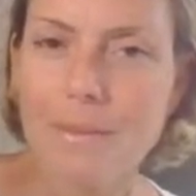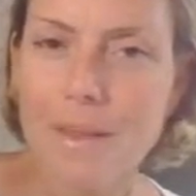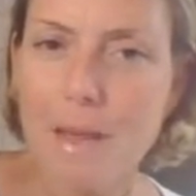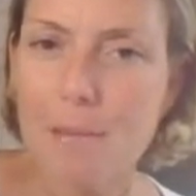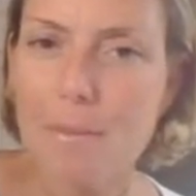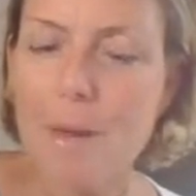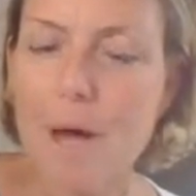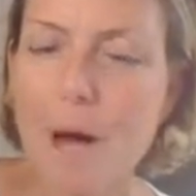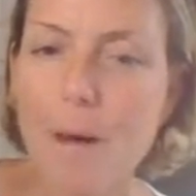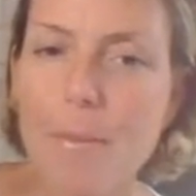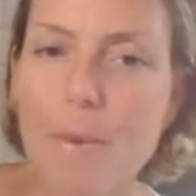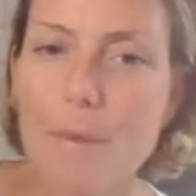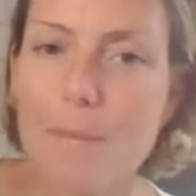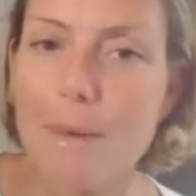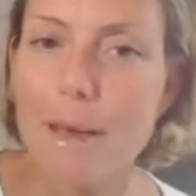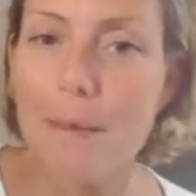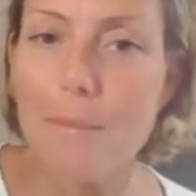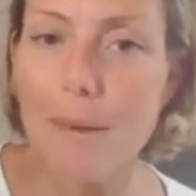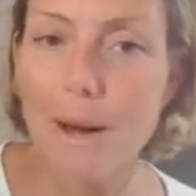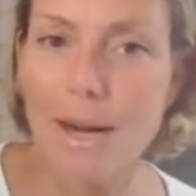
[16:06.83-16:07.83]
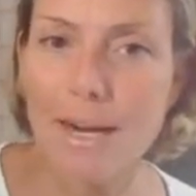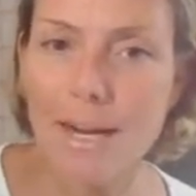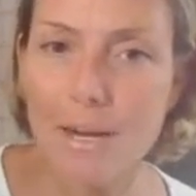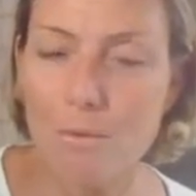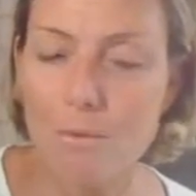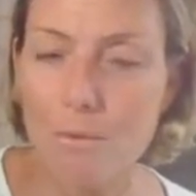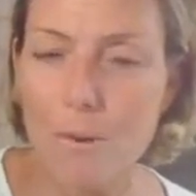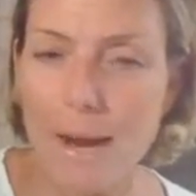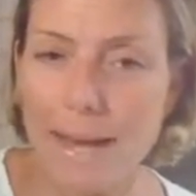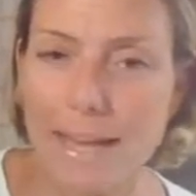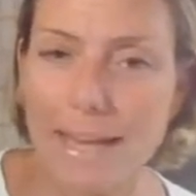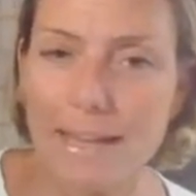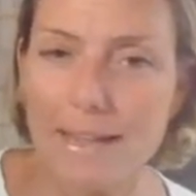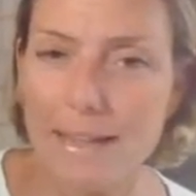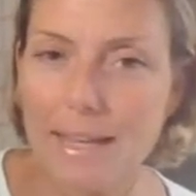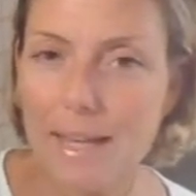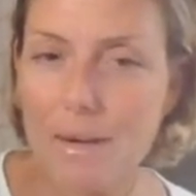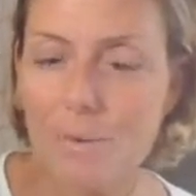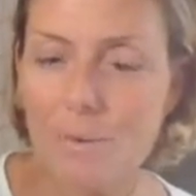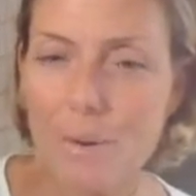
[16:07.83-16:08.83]
I'm helping my body
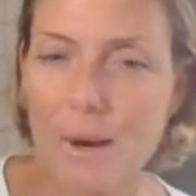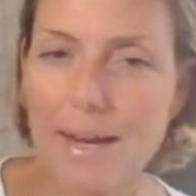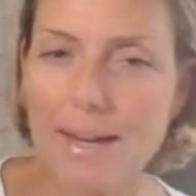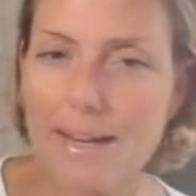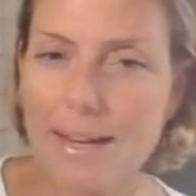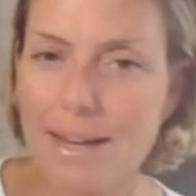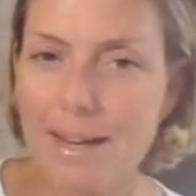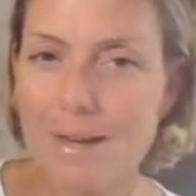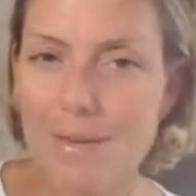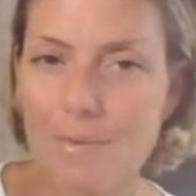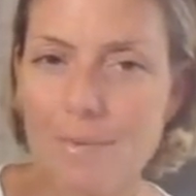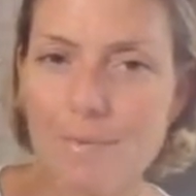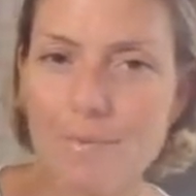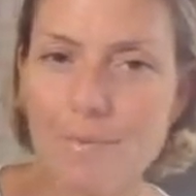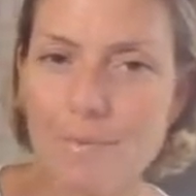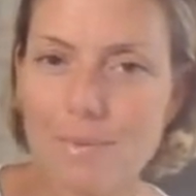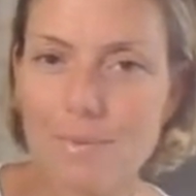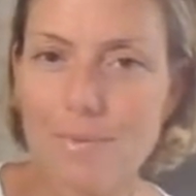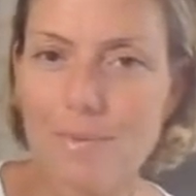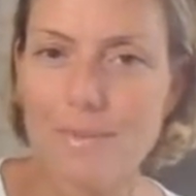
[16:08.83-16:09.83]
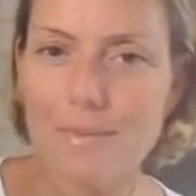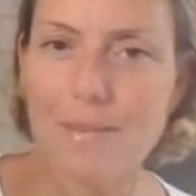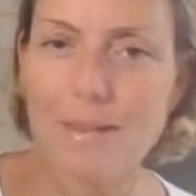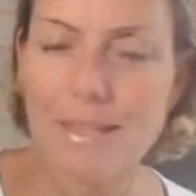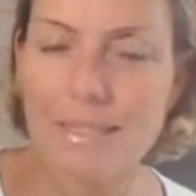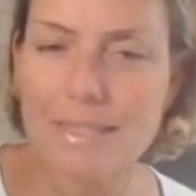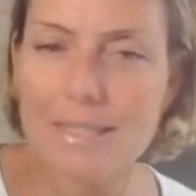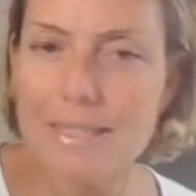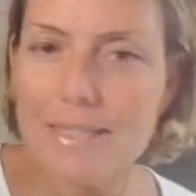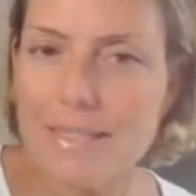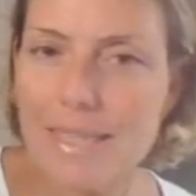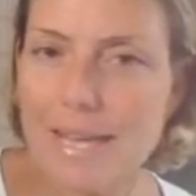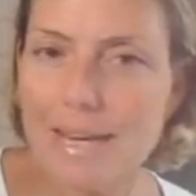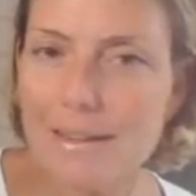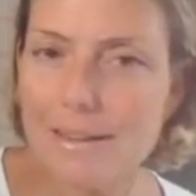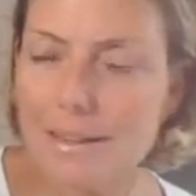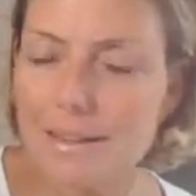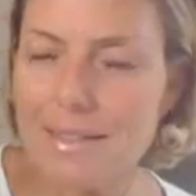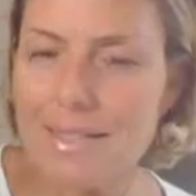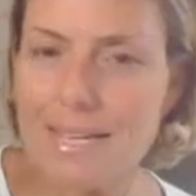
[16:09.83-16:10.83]
regulate right now,
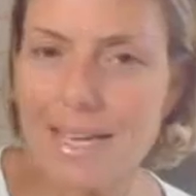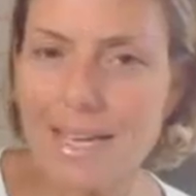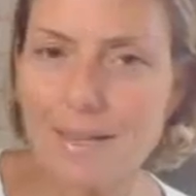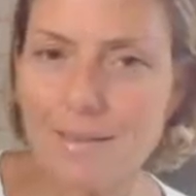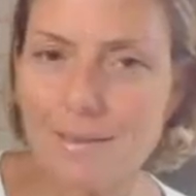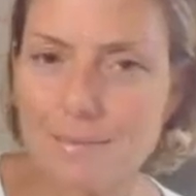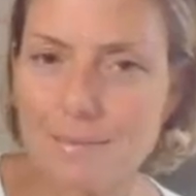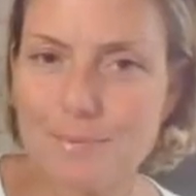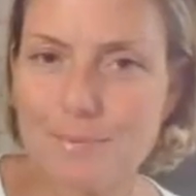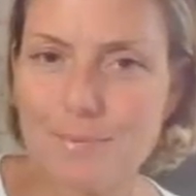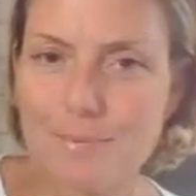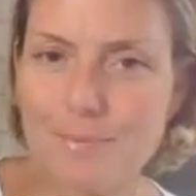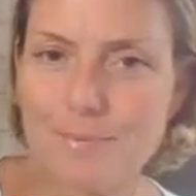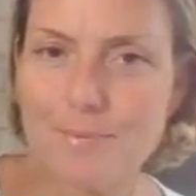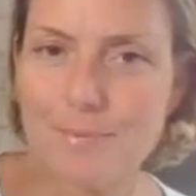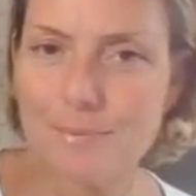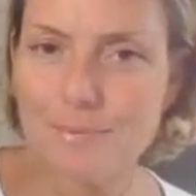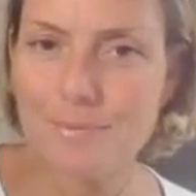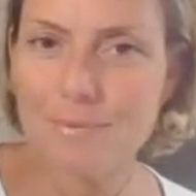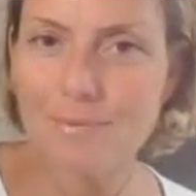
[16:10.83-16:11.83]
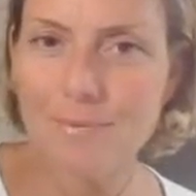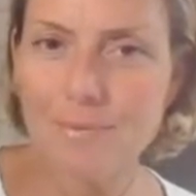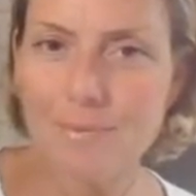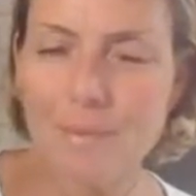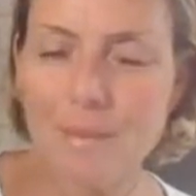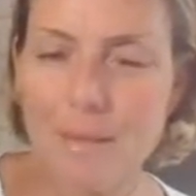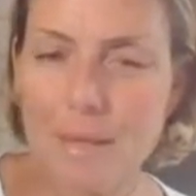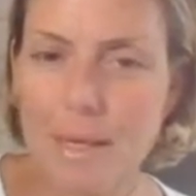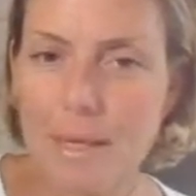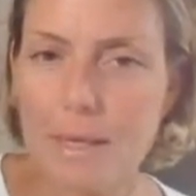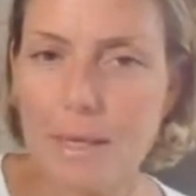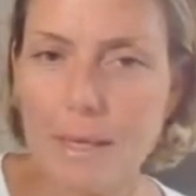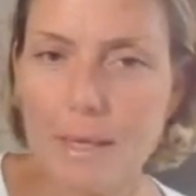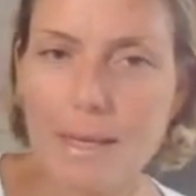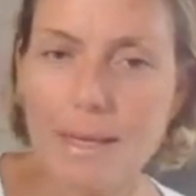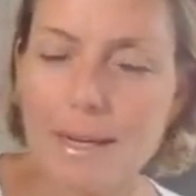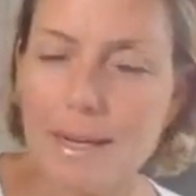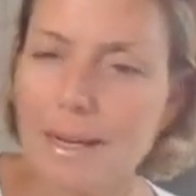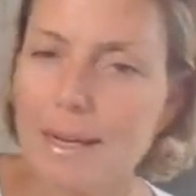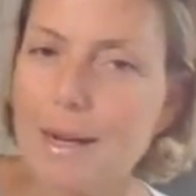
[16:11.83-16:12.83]
settle it down,
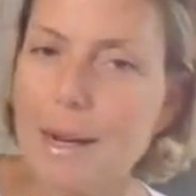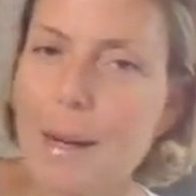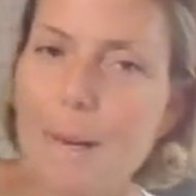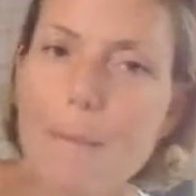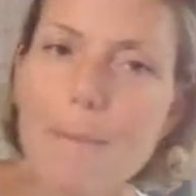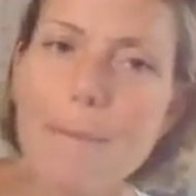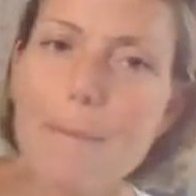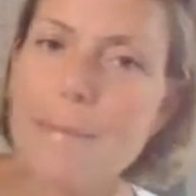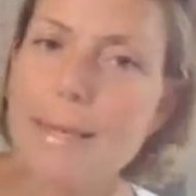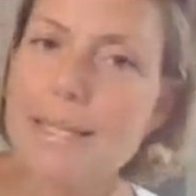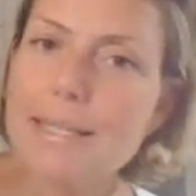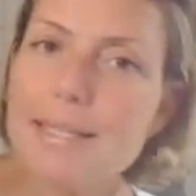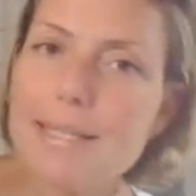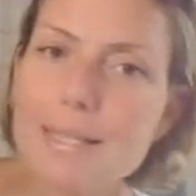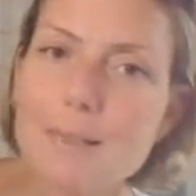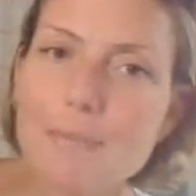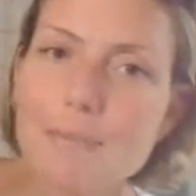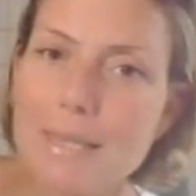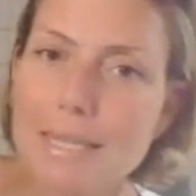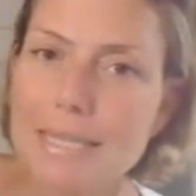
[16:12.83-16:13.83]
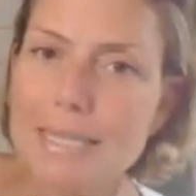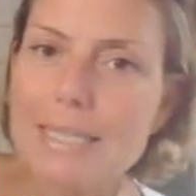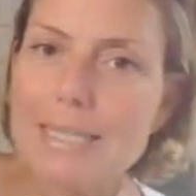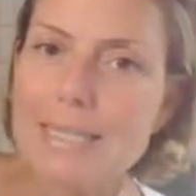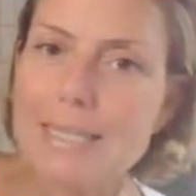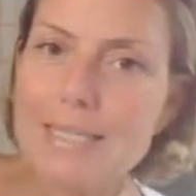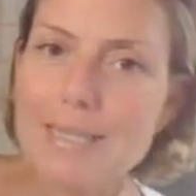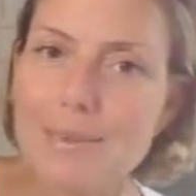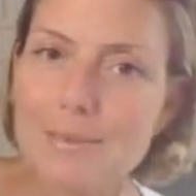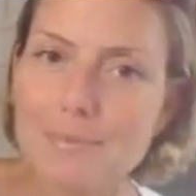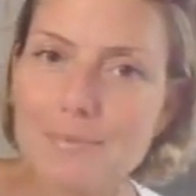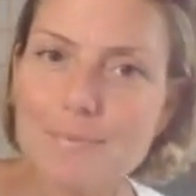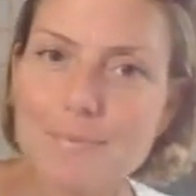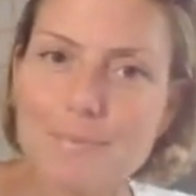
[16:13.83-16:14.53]
and come into peace.